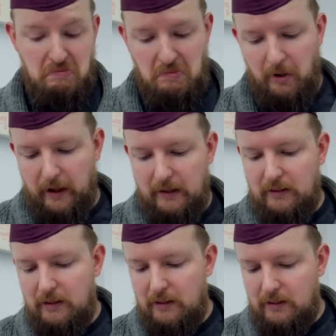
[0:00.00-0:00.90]
All right.
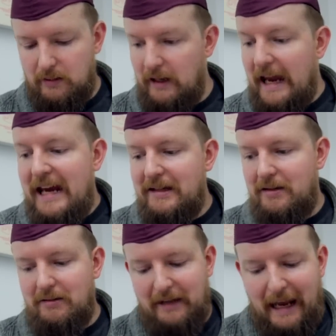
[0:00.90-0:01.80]

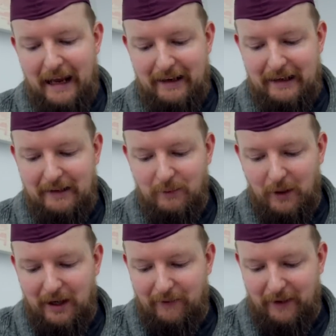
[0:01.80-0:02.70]
8 candy,
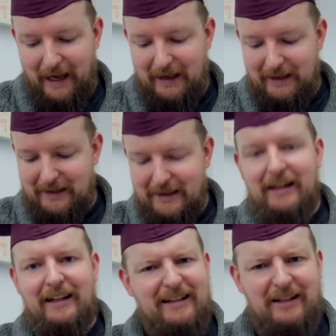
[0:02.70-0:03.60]
whatever that is,
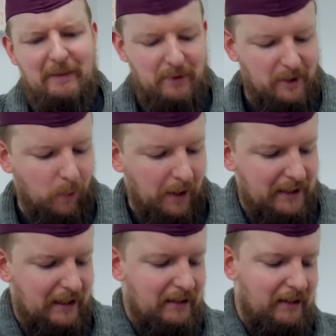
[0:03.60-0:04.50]
because you got to put the
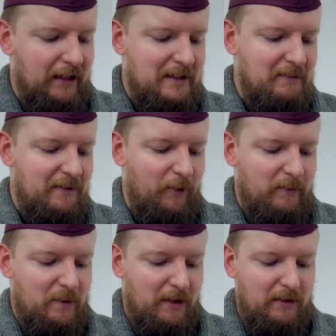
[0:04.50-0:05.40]
quantity on the customs form
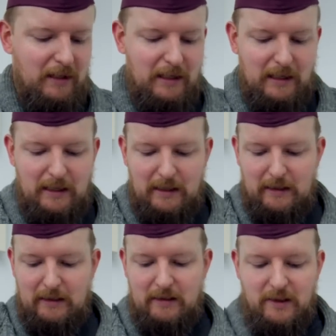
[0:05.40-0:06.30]
as well.
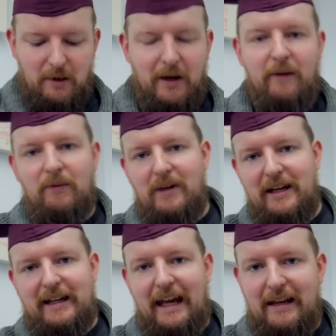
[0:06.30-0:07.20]
So however many
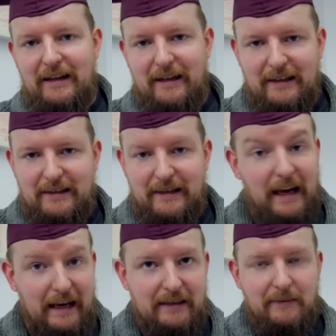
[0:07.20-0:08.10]
candy is
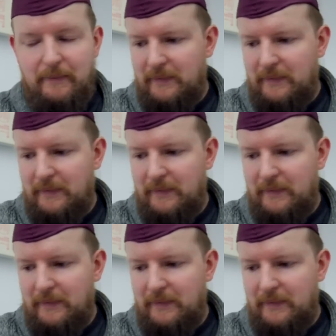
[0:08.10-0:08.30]
8.